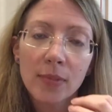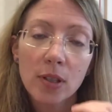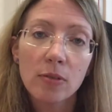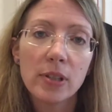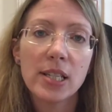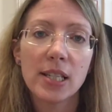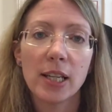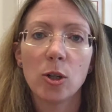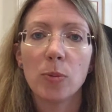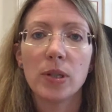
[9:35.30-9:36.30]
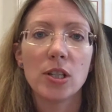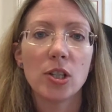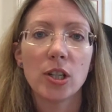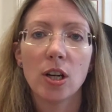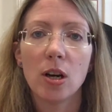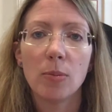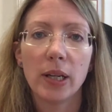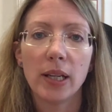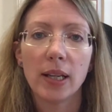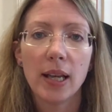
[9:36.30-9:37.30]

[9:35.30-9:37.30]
Restate your position calmly.